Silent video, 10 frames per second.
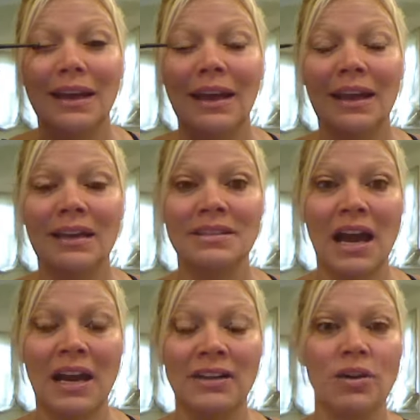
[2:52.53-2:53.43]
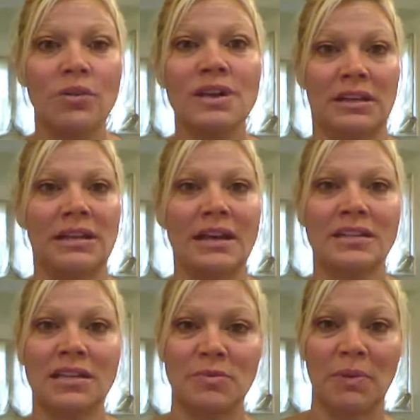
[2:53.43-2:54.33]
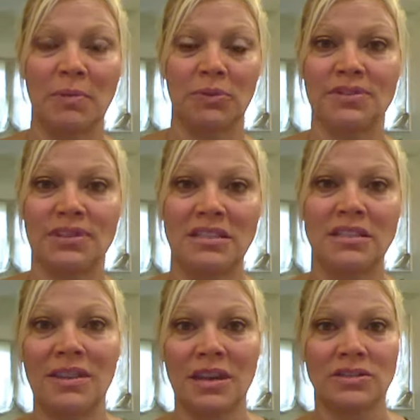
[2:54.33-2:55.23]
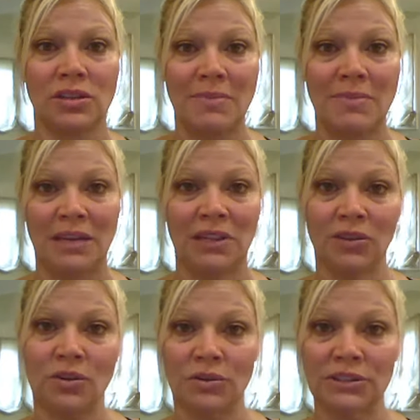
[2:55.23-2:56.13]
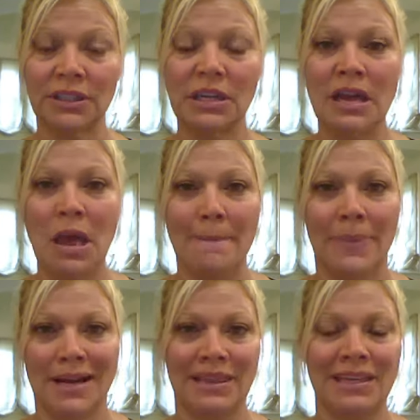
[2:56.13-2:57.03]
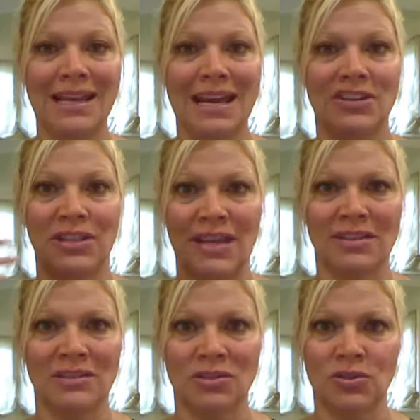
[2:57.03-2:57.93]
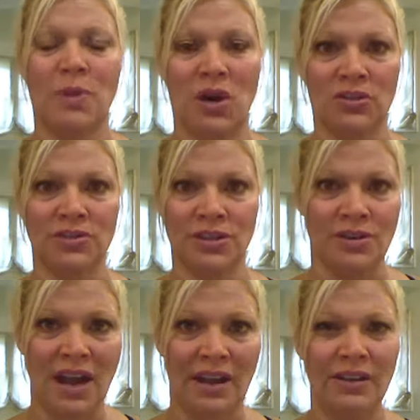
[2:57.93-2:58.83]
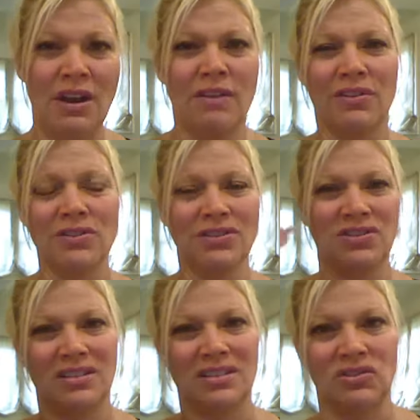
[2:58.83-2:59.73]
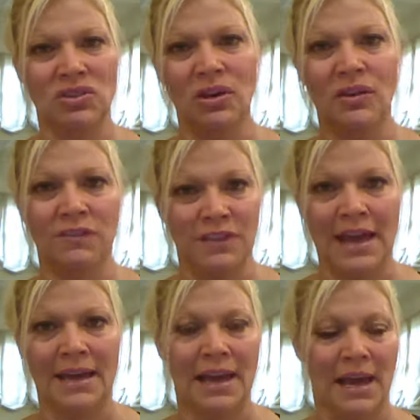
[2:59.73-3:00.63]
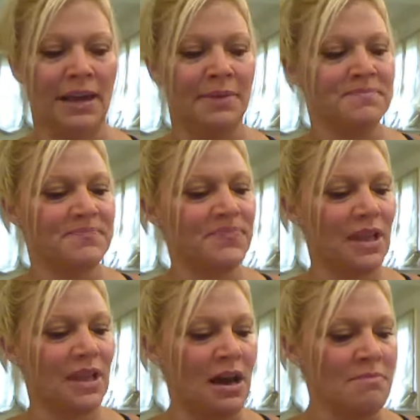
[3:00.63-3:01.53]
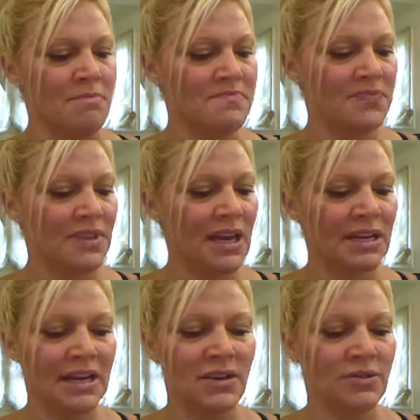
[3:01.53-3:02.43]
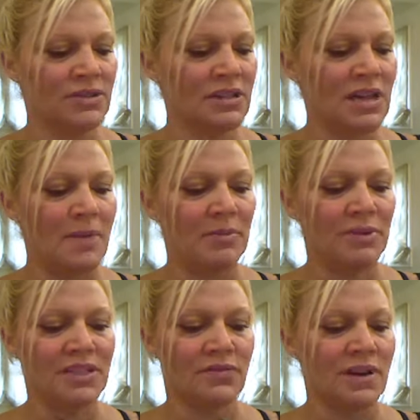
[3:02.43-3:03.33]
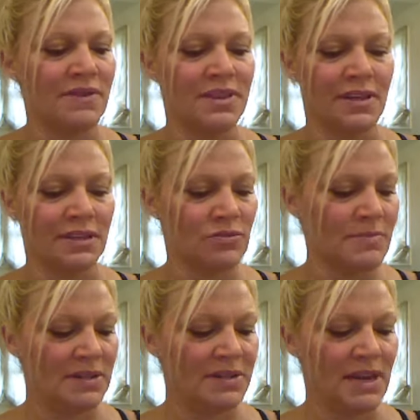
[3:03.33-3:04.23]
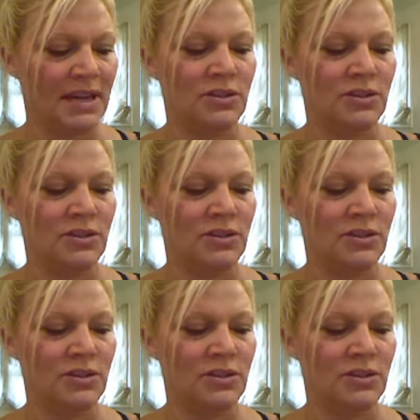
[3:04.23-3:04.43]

and I know that a lot of times people will say to me that's going to make me look older, but I think it actually adds a little sparkle to your eye versus just a dull, flat eye. And I know there's a time and a place for everything, so I'm not saying I